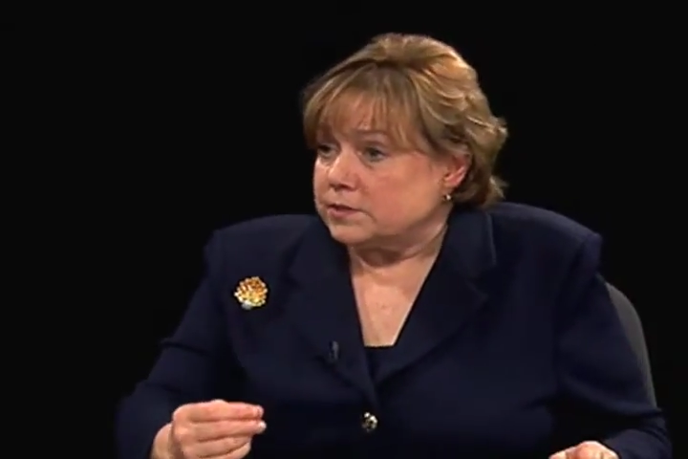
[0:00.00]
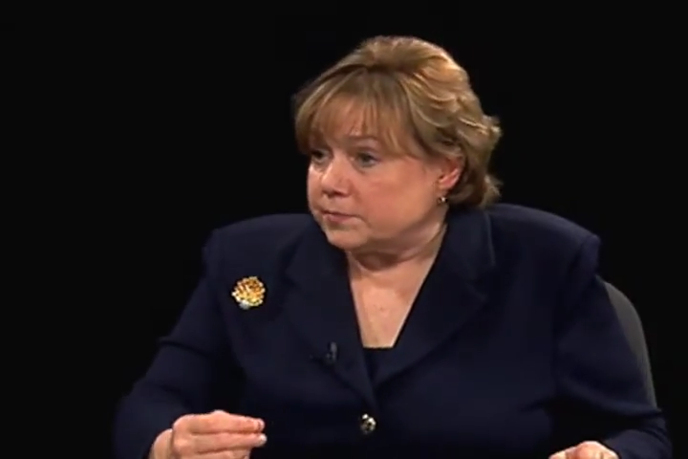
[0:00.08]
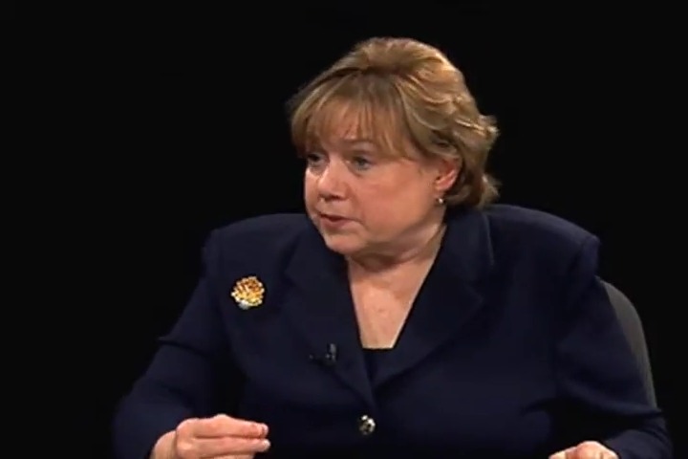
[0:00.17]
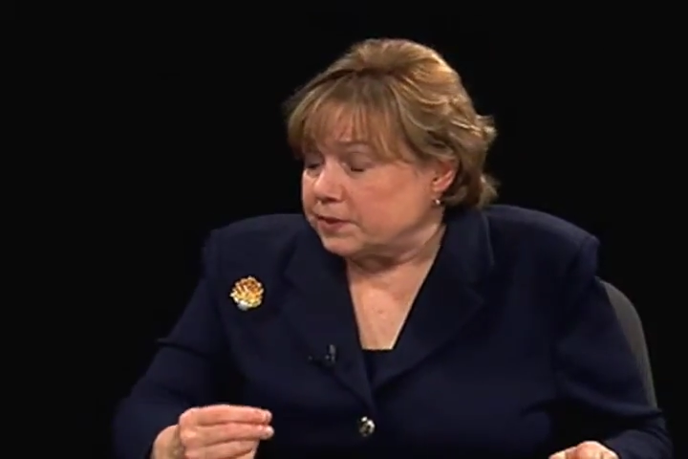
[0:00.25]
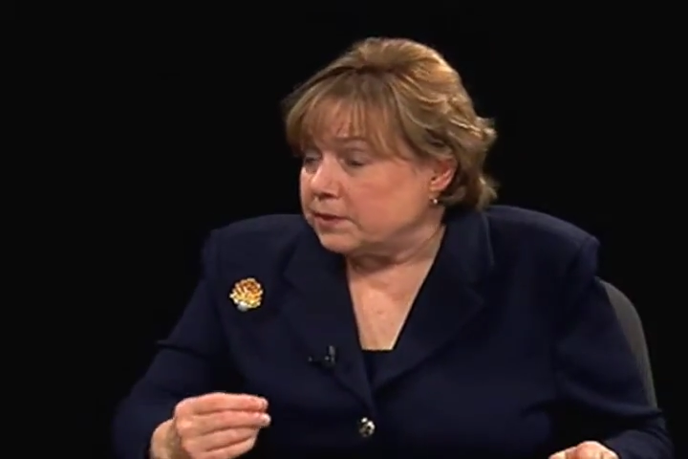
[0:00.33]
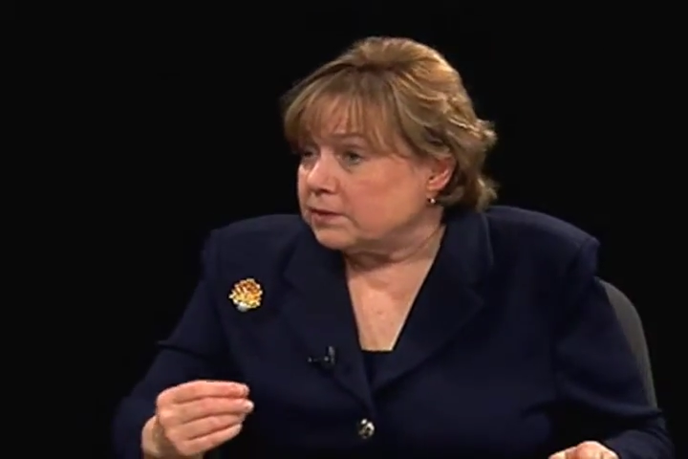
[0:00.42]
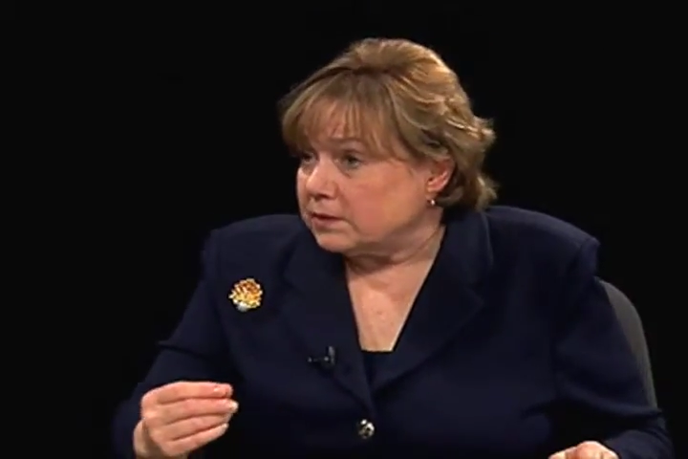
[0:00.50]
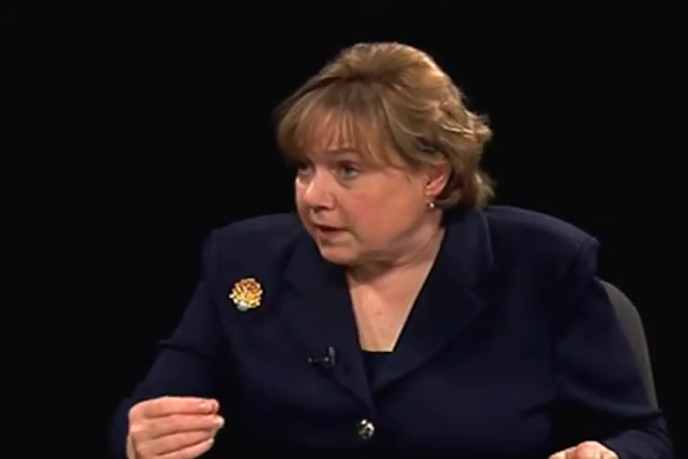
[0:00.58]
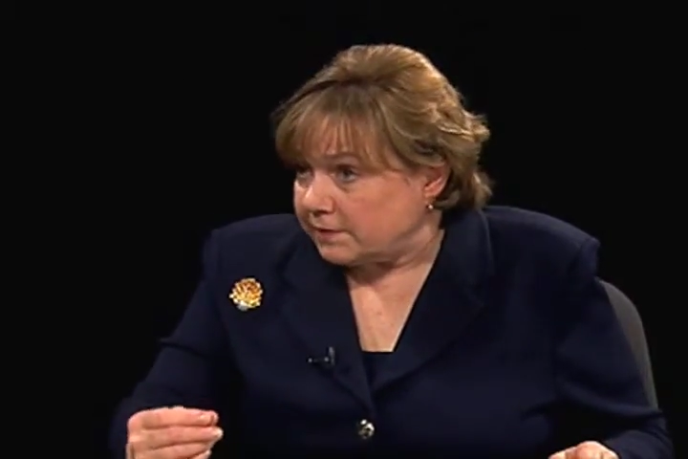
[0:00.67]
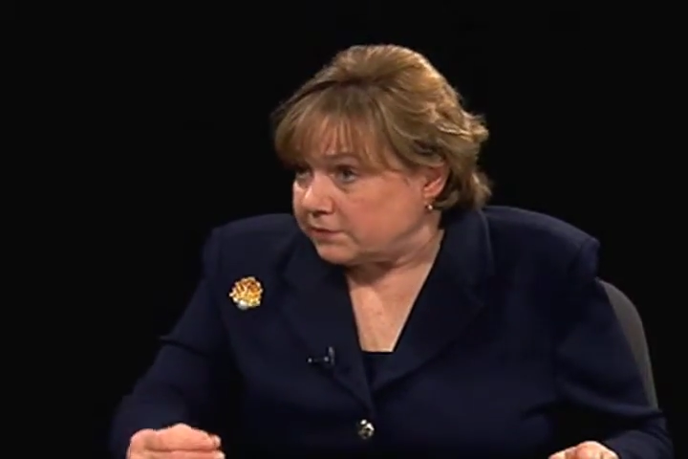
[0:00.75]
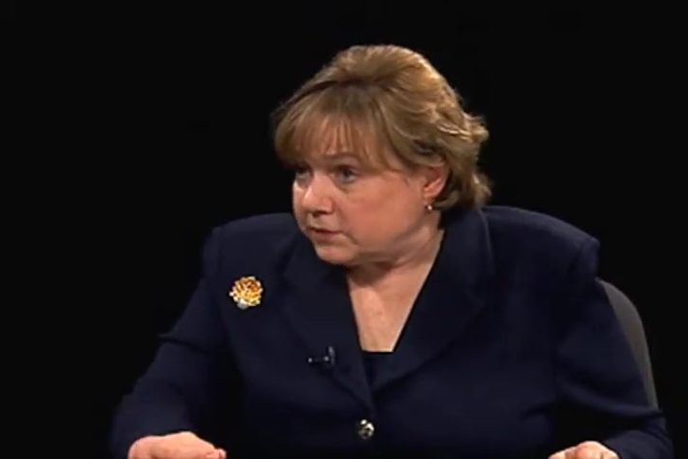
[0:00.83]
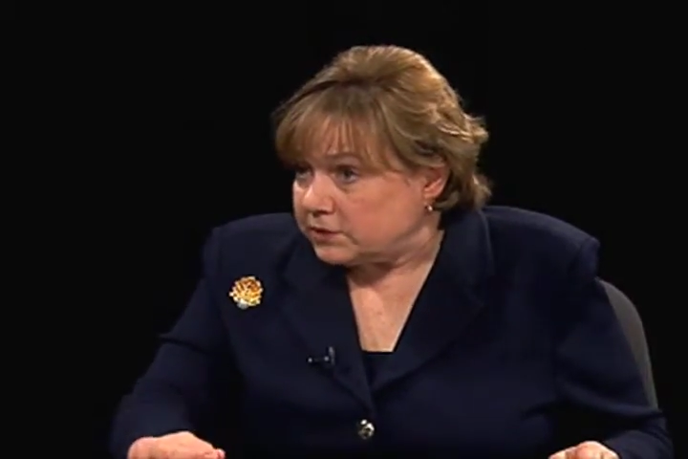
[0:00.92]
to be
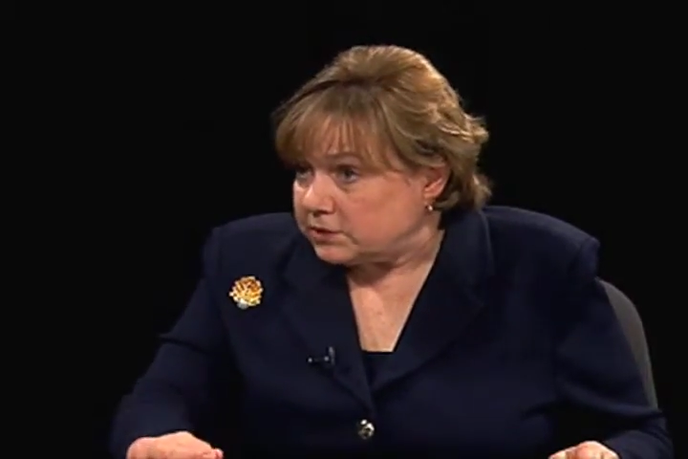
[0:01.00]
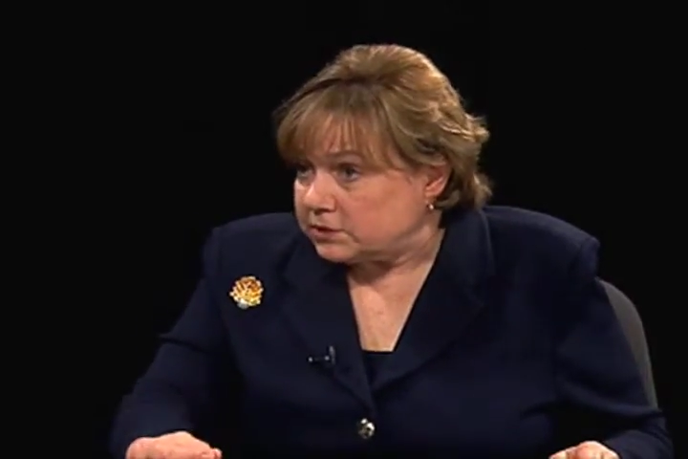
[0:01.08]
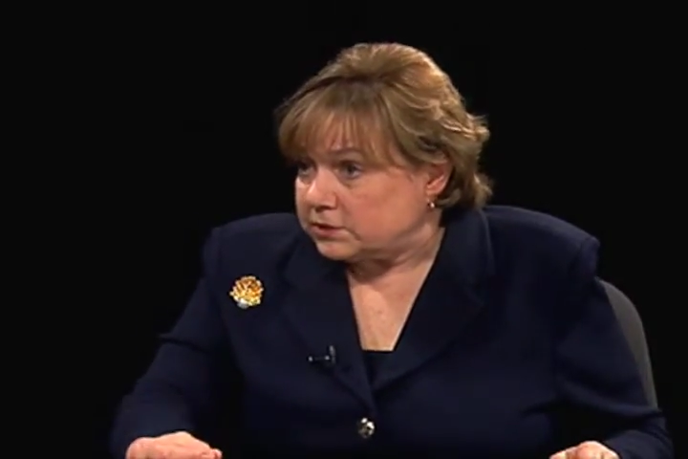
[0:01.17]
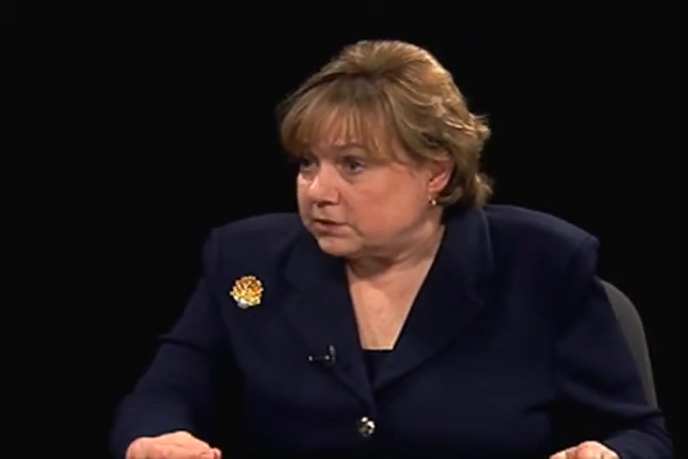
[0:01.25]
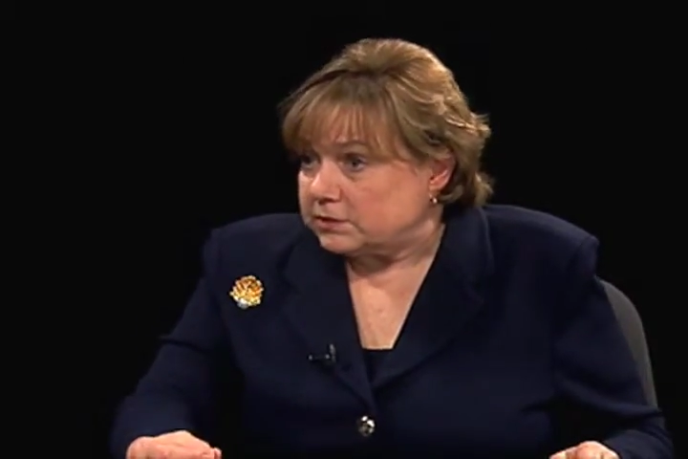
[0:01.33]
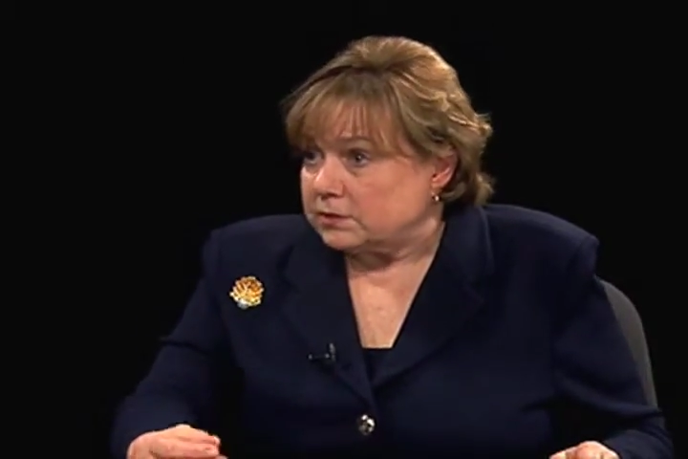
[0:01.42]
leveraged.